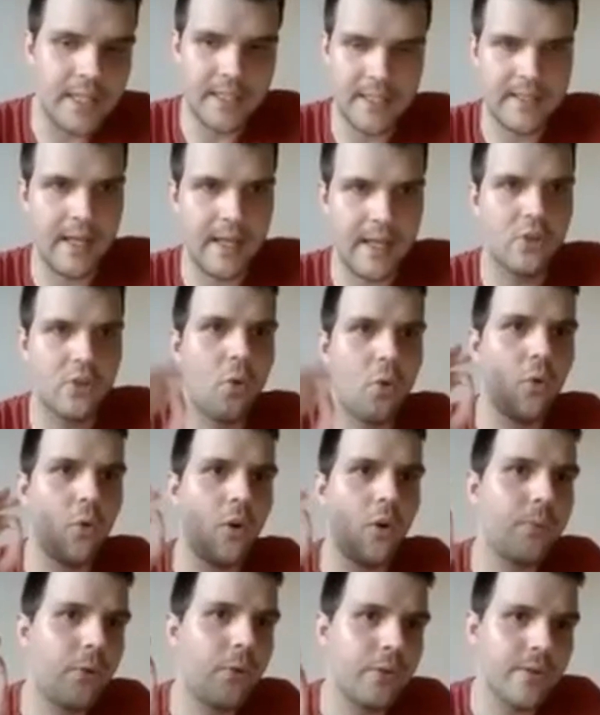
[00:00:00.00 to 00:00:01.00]
And their
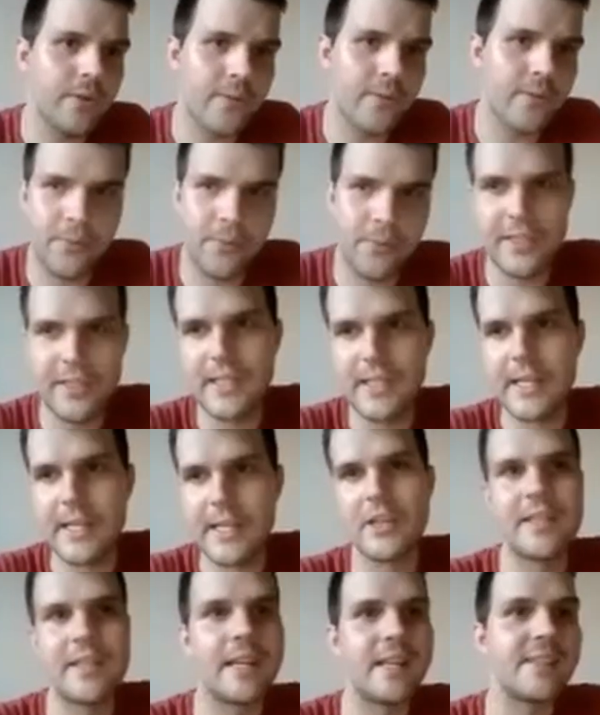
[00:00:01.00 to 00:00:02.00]
core point of the political
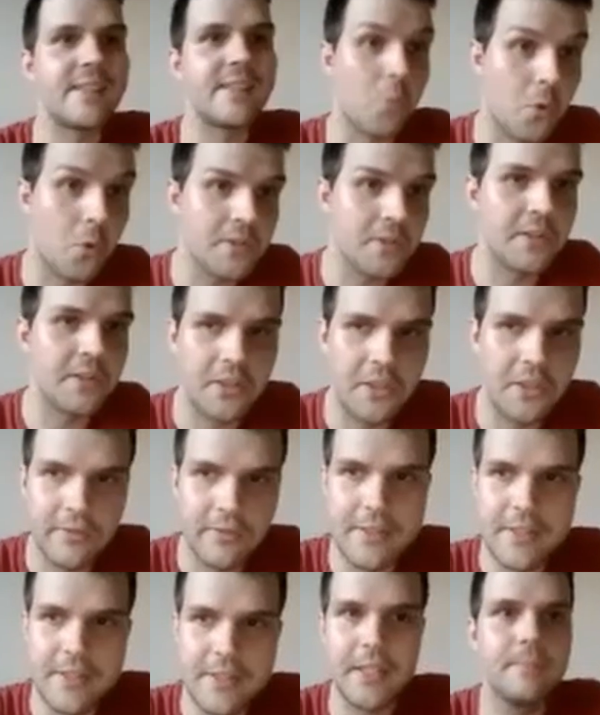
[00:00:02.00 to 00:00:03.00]
agenda is more
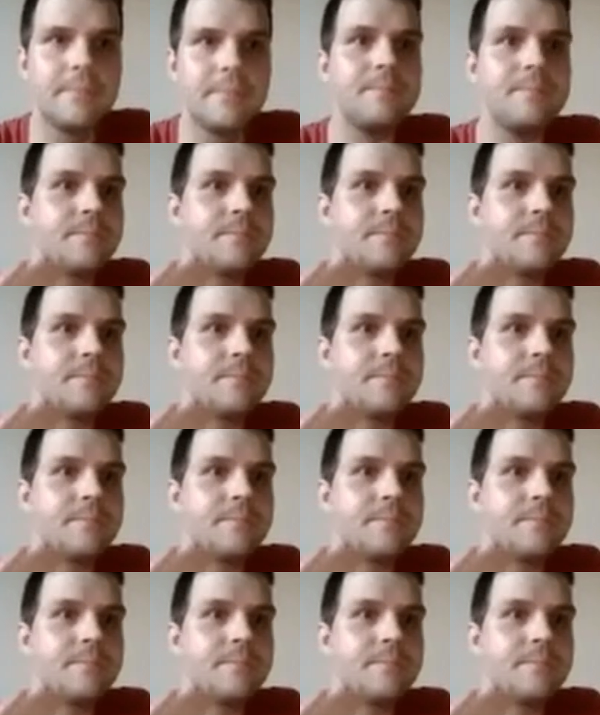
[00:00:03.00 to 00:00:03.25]
security.